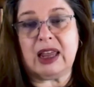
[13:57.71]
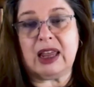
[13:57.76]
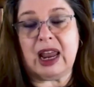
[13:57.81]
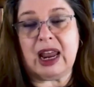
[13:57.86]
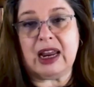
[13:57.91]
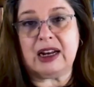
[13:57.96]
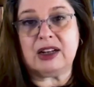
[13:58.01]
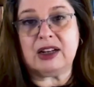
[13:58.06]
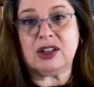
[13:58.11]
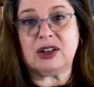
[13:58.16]

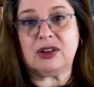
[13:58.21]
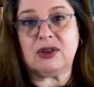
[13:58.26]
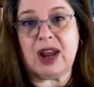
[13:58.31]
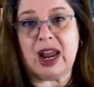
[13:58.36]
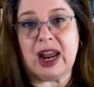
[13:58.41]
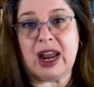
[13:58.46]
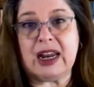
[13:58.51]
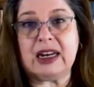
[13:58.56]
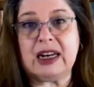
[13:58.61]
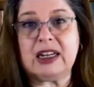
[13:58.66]
the
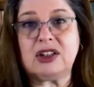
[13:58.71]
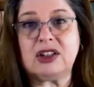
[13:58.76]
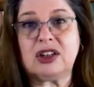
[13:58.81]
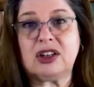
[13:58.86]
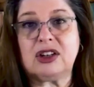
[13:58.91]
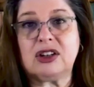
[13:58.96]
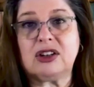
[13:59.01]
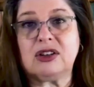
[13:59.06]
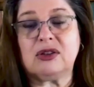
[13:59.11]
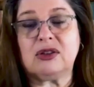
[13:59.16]

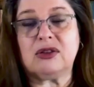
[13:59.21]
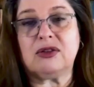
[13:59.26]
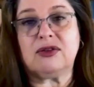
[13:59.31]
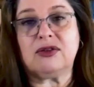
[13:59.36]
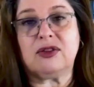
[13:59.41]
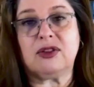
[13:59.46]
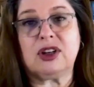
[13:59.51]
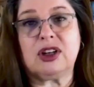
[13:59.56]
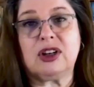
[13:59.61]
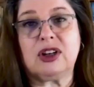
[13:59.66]

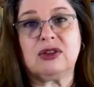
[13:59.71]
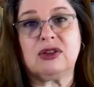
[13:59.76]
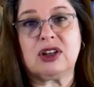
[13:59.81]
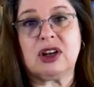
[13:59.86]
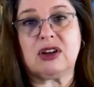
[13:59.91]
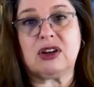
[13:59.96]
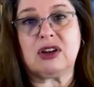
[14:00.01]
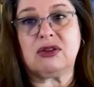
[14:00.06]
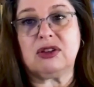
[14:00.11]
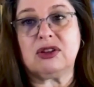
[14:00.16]
8282 for your
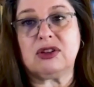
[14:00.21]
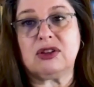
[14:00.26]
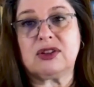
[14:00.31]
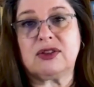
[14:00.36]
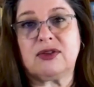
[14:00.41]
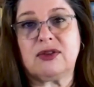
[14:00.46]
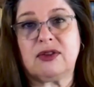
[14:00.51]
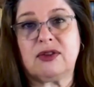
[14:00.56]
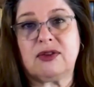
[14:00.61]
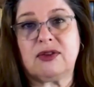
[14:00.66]

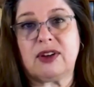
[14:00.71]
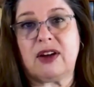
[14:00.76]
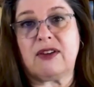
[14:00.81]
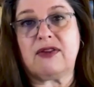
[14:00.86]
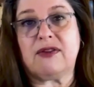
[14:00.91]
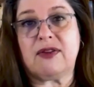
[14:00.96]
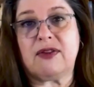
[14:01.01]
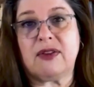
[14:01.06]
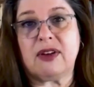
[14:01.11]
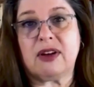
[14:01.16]
donors
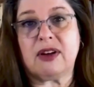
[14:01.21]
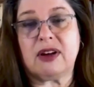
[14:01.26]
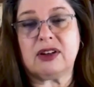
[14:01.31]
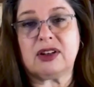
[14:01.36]
of